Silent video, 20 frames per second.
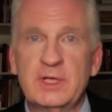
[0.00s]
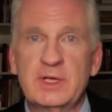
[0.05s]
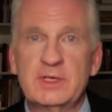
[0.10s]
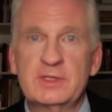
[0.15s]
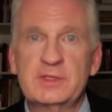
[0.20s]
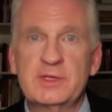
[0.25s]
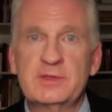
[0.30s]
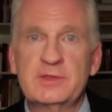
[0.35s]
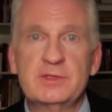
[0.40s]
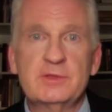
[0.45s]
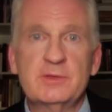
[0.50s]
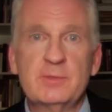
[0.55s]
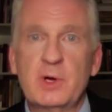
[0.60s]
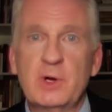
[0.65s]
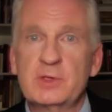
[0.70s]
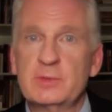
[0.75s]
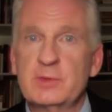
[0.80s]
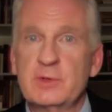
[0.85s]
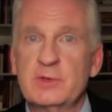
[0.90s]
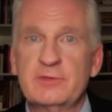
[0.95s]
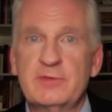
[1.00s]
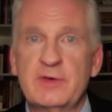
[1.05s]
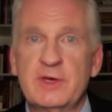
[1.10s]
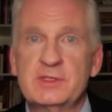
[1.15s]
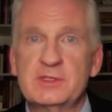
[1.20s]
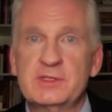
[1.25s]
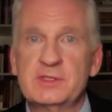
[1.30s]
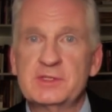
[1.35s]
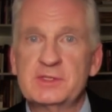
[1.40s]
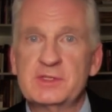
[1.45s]
Hegseth in Department of
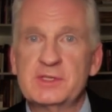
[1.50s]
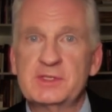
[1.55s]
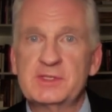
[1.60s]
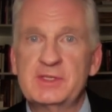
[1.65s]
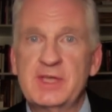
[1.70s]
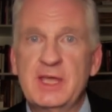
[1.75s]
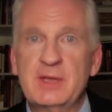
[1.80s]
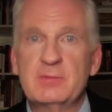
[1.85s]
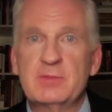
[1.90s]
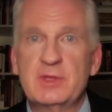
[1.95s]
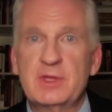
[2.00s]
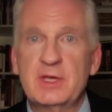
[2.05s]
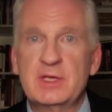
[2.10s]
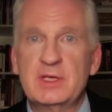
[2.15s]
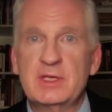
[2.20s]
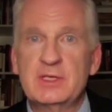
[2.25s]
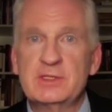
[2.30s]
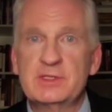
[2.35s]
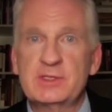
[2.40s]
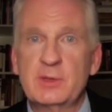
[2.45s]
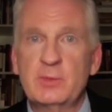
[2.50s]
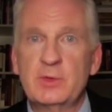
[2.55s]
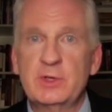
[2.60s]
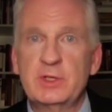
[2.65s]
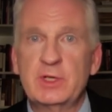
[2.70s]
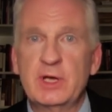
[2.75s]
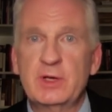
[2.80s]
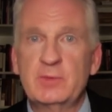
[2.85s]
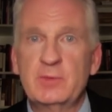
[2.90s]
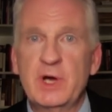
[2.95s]
Defense, it's the same thing. He's
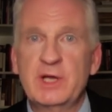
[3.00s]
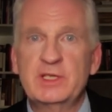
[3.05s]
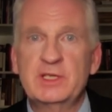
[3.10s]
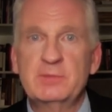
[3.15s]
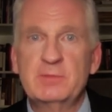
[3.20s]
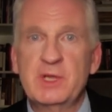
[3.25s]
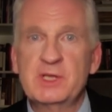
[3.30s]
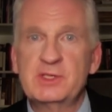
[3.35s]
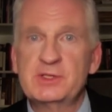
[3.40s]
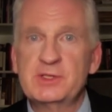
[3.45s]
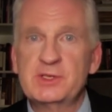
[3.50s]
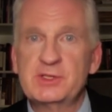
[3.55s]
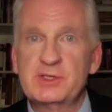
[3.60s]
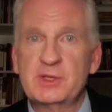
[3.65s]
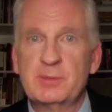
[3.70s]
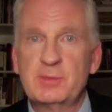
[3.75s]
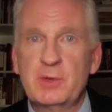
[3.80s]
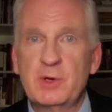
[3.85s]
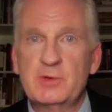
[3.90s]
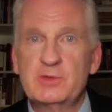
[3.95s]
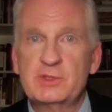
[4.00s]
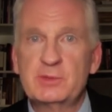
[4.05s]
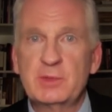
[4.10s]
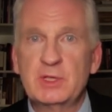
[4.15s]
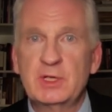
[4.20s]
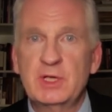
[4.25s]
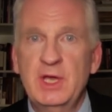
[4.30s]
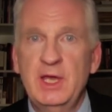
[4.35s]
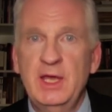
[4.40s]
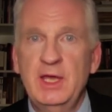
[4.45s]
someone, I didn't mention this in the post,
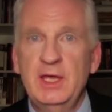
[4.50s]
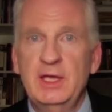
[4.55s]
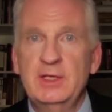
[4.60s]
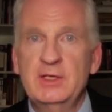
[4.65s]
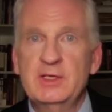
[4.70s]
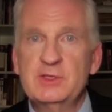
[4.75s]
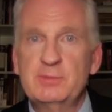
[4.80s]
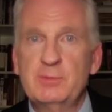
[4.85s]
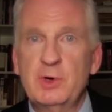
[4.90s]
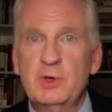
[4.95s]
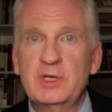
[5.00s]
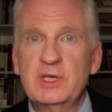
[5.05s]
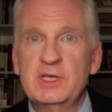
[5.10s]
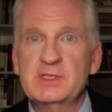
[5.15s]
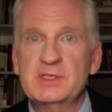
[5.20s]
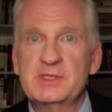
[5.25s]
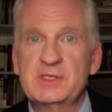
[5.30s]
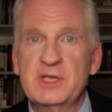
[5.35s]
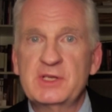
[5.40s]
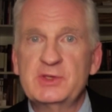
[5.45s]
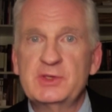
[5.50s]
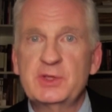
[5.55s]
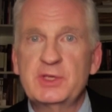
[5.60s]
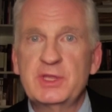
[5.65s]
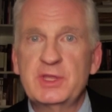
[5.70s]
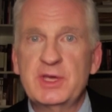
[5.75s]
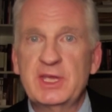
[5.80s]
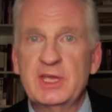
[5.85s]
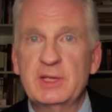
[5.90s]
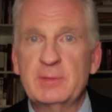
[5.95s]
but in his book, he's
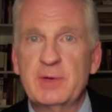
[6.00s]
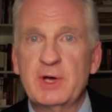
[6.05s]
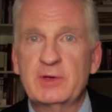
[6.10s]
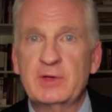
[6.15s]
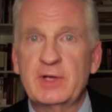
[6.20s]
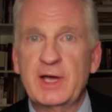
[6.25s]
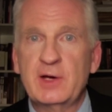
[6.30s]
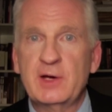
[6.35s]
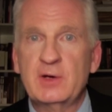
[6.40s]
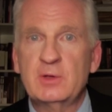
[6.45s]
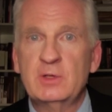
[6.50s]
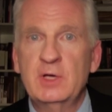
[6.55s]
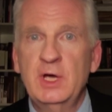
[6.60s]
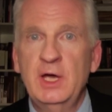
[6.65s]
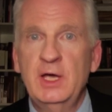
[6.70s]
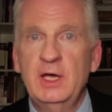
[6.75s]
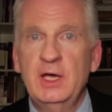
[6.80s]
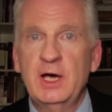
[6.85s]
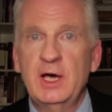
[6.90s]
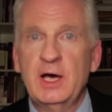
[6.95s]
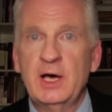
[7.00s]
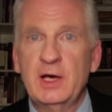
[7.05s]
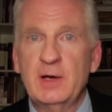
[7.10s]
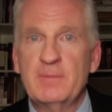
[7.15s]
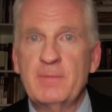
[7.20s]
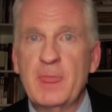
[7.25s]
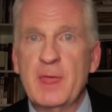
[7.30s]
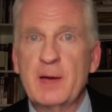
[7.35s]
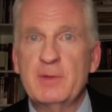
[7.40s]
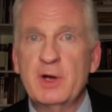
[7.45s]
essentially thinking about how
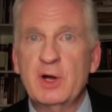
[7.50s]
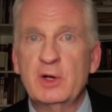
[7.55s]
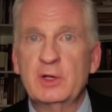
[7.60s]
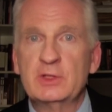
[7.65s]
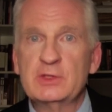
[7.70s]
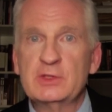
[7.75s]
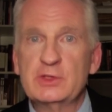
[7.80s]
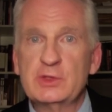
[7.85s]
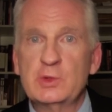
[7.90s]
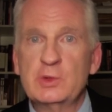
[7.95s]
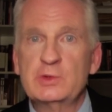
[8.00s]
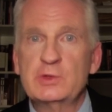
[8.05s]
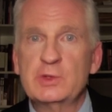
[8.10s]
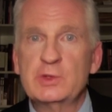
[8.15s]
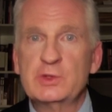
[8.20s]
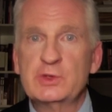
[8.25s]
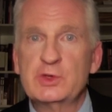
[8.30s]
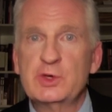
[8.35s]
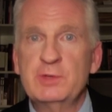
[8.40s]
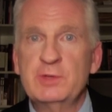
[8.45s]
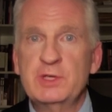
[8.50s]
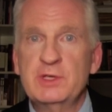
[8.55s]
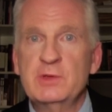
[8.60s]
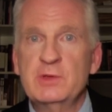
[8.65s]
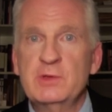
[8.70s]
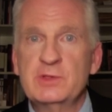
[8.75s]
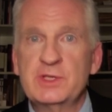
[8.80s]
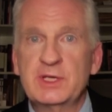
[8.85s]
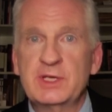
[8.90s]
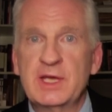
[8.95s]
American soldiers should be
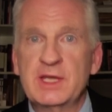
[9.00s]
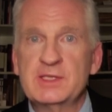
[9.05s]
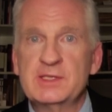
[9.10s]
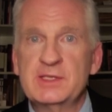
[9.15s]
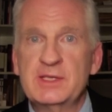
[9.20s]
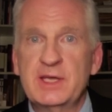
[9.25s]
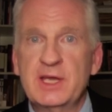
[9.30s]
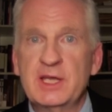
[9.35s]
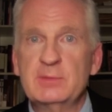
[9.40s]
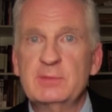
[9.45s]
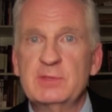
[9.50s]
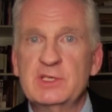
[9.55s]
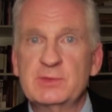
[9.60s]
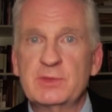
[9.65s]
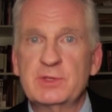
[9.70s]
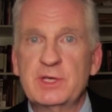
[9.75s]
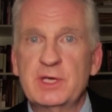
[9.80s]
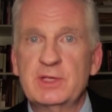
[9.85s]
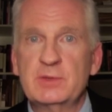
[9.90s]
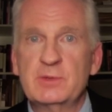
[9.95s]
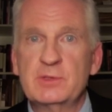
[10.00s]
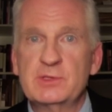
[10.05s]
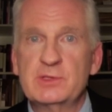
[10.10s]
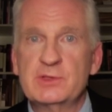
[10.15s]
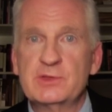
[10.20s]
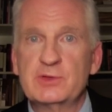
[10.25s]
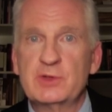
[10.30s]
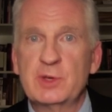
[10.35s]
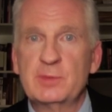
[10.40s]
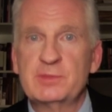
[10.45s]
used against the enemies within,
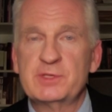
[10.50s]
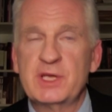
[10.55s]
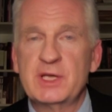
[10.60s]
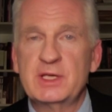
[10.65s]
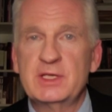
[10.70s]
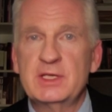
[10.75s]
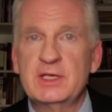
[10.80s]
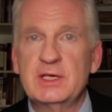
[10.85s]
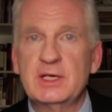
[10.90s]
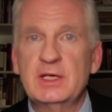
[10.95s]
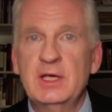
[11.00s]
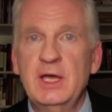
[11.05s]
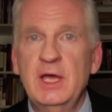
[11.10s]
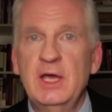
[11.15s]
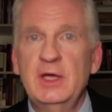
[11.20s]
which is Trump's idea.